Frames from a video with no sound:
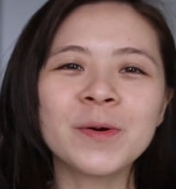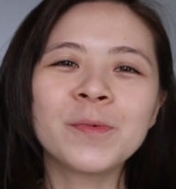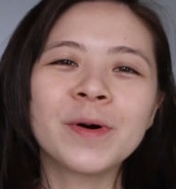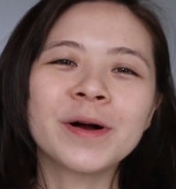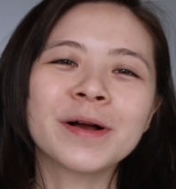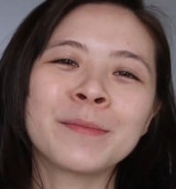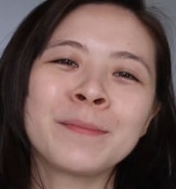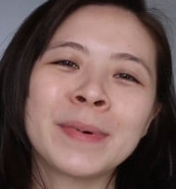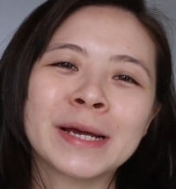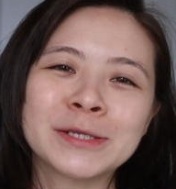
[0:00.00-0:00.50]

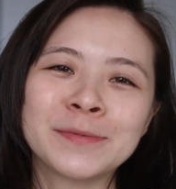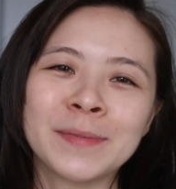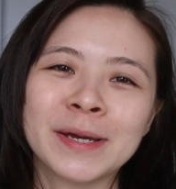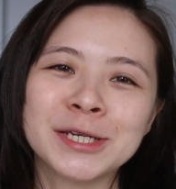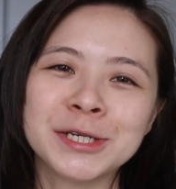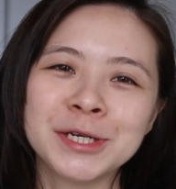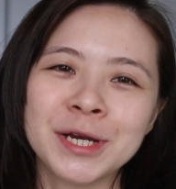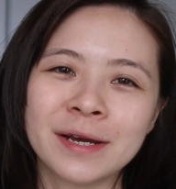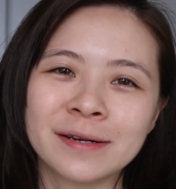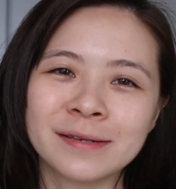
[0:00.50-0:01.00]
welcome back to my
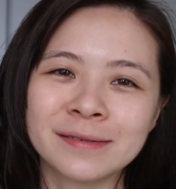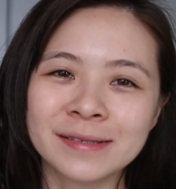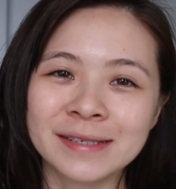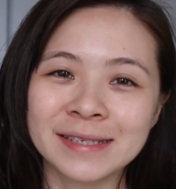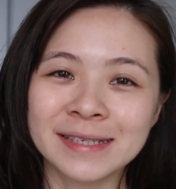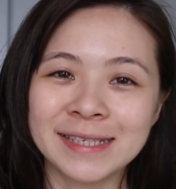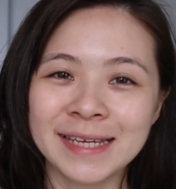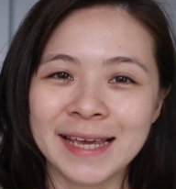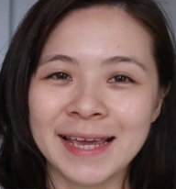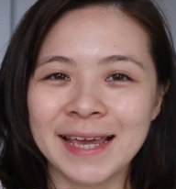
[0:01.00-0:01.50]
channel.
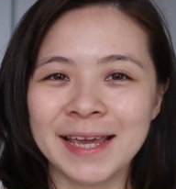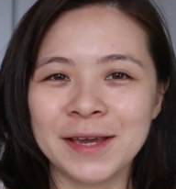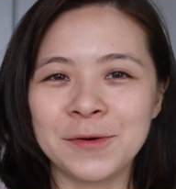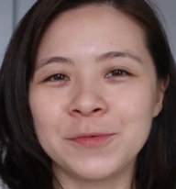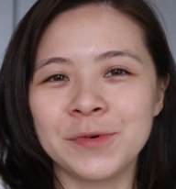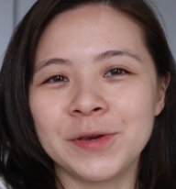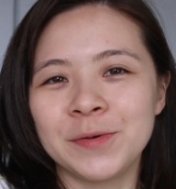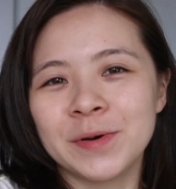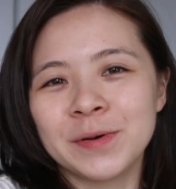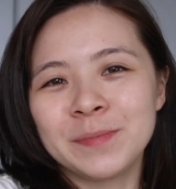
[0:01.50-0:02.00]
Today
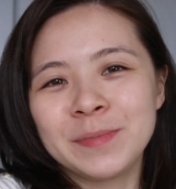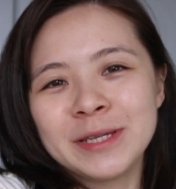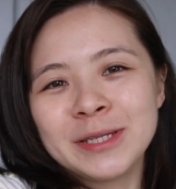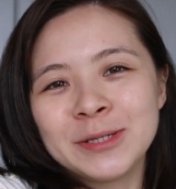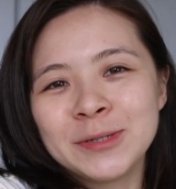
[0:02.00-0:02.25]
we will be